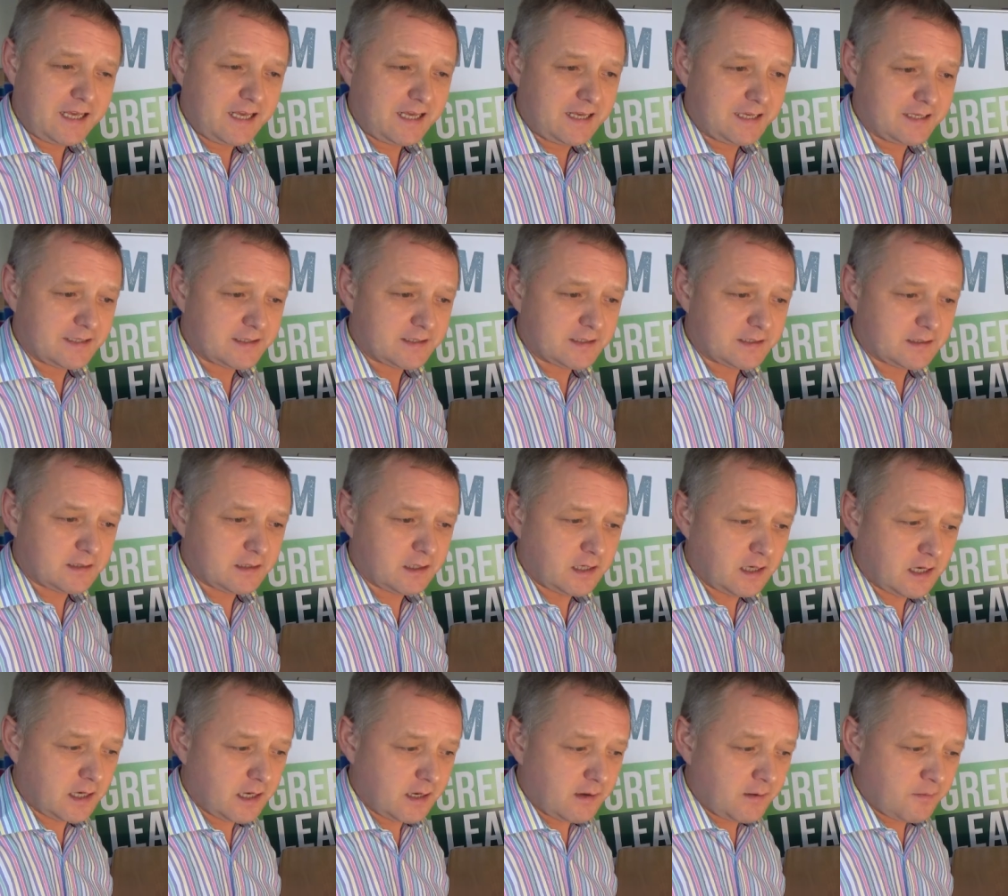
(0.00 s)
is.
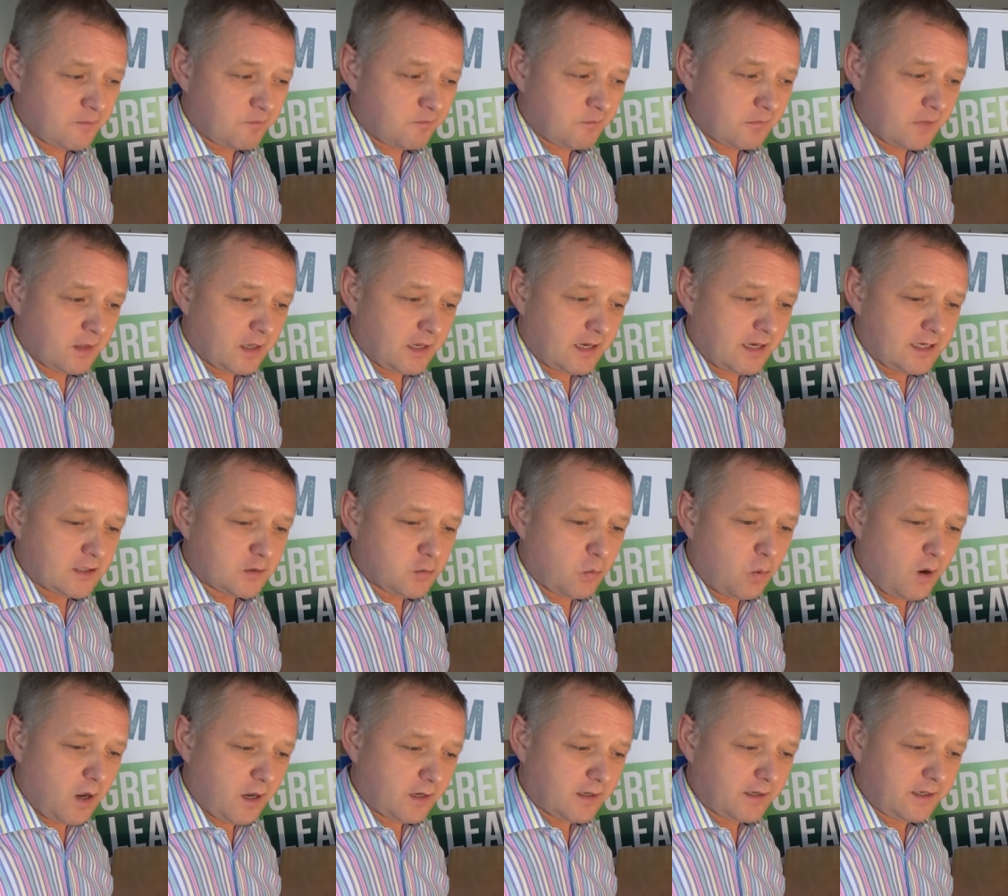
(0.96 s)
Its
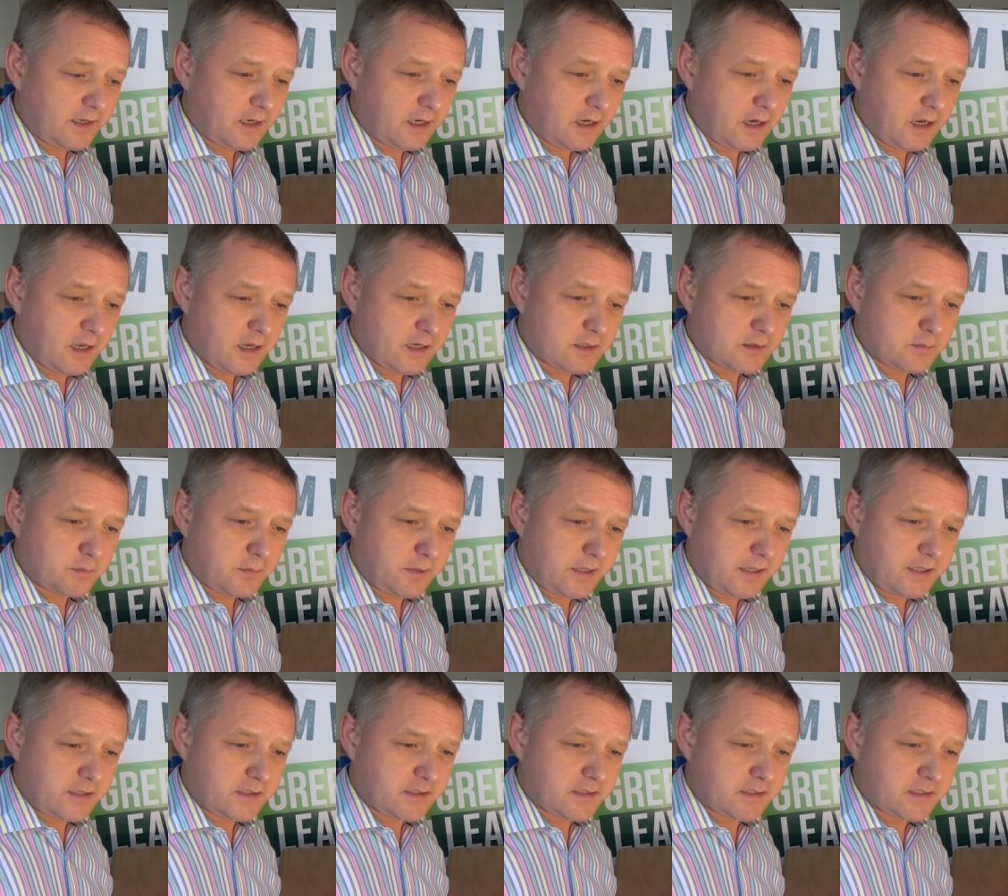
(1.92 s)
working class
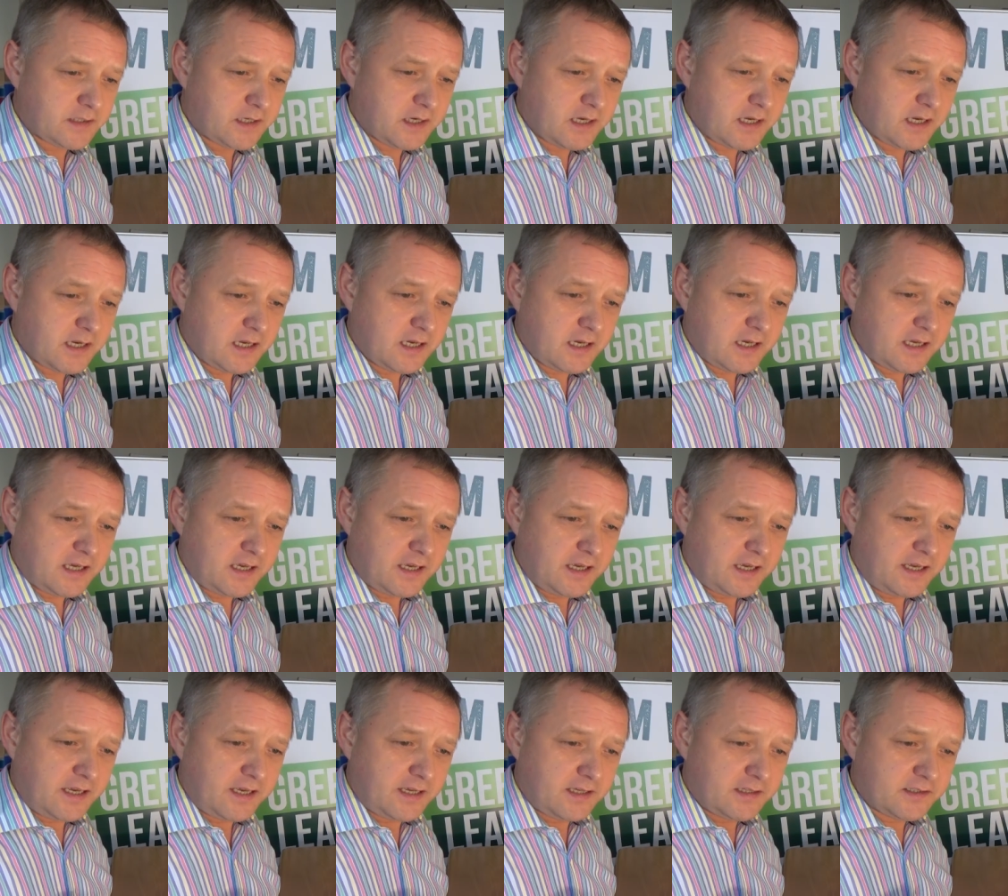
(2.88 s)
base
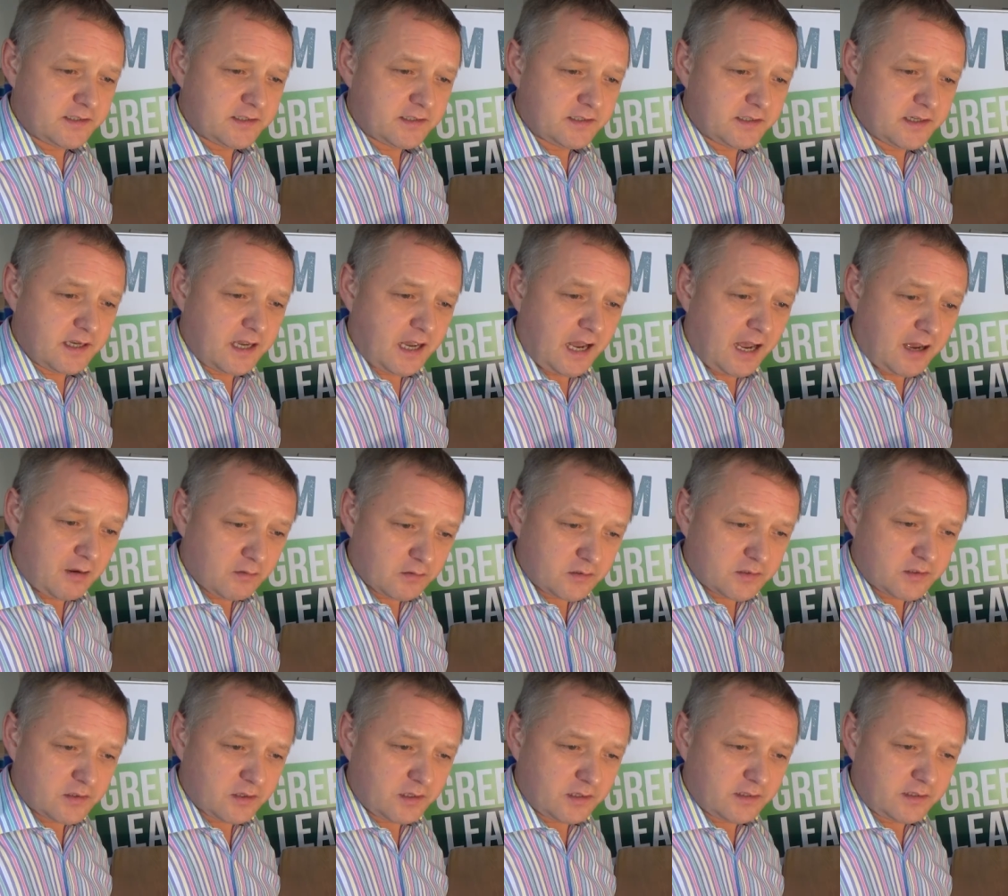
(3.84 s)
is
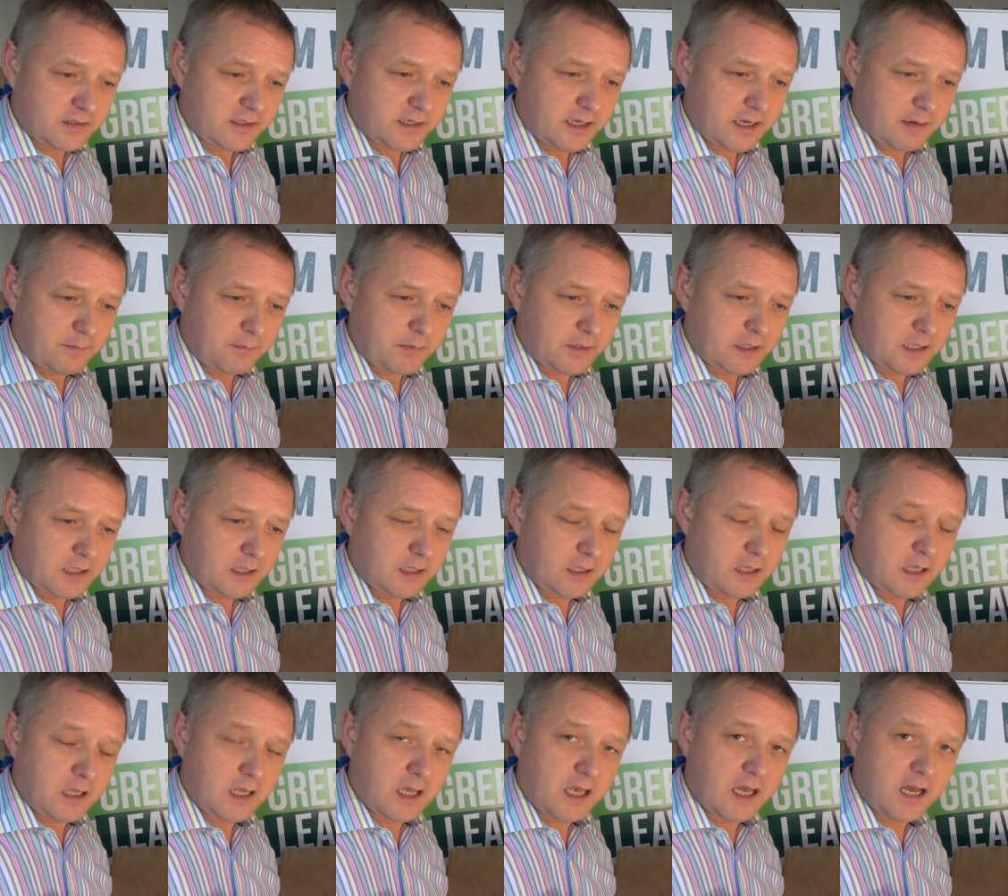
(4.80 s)
outside the
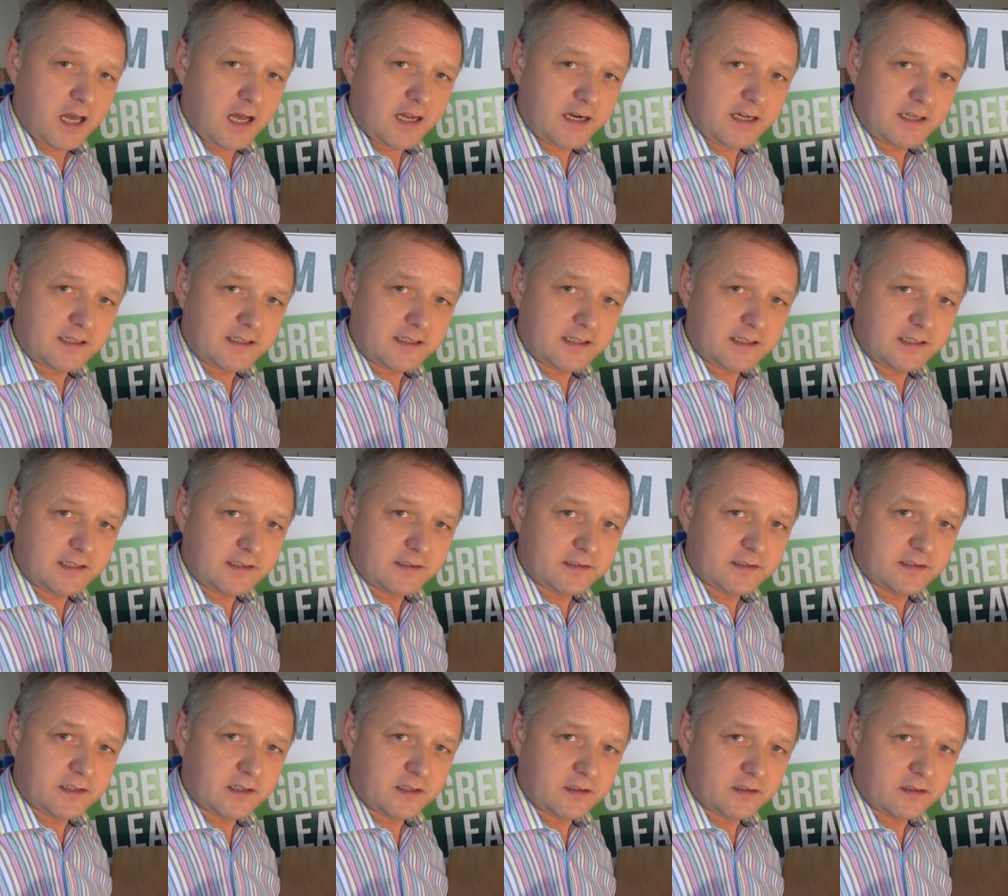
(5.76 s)
capital and it
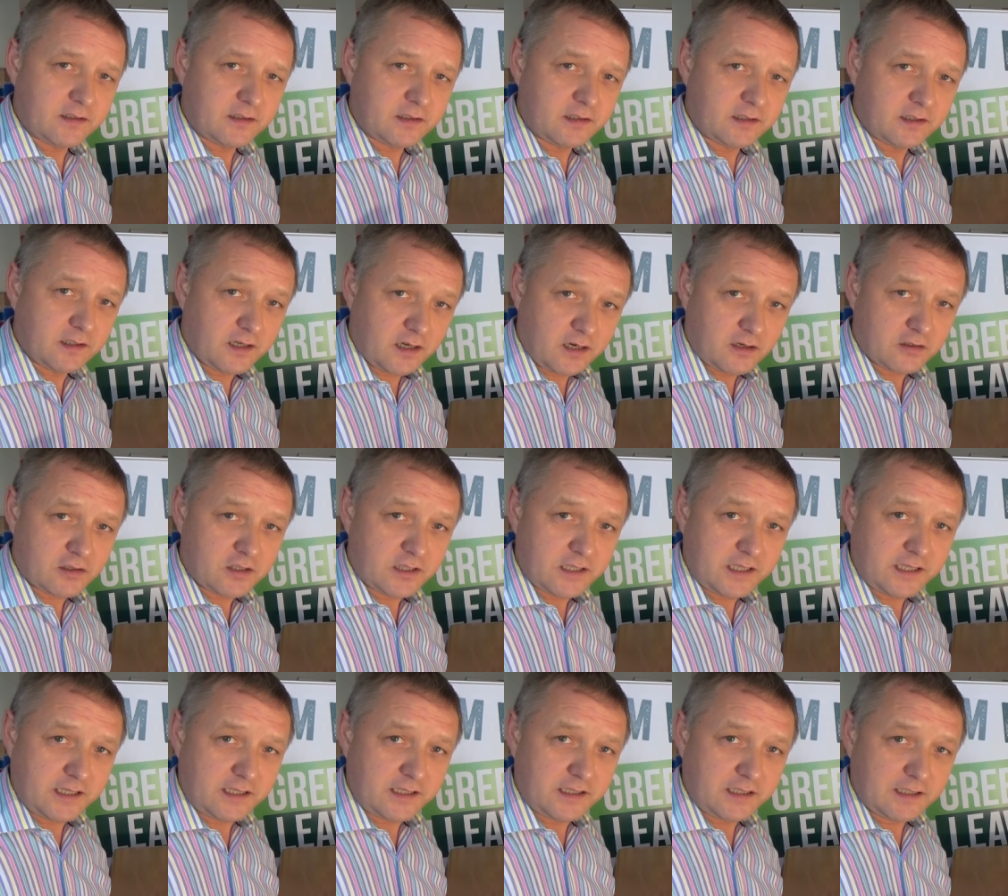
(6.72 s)
is
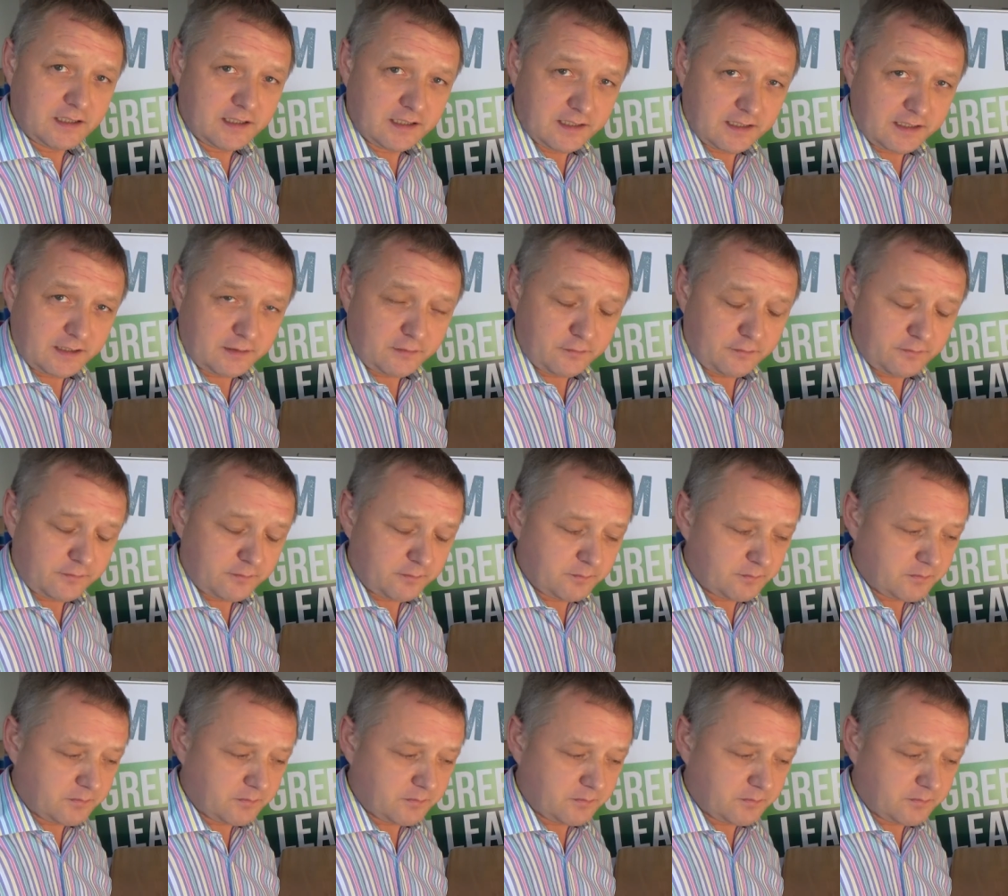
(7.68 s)
largely leave.